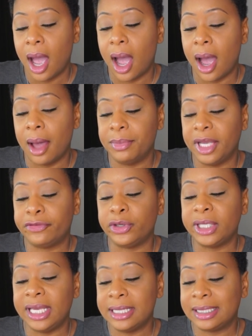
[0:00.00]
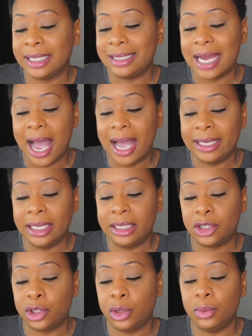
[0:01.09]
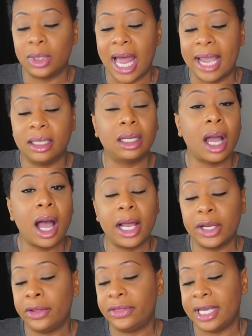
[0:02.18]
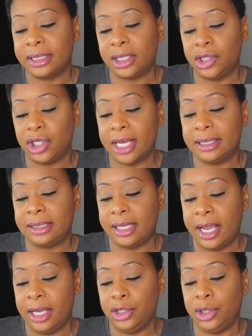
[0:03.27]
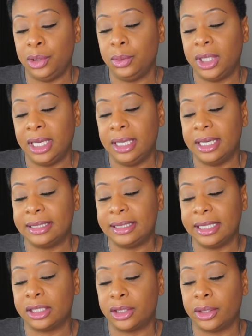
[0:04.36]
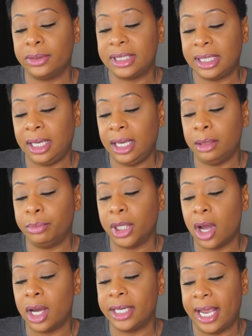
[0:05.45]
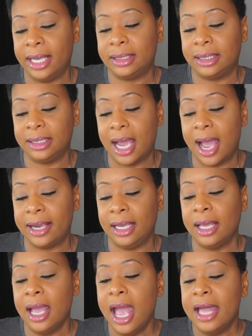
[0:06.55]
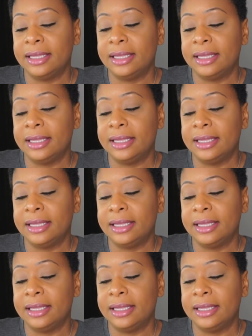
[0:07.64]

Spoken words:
If you need to dye it to light color, they suggest that you get a 613 blonde hair to dye it.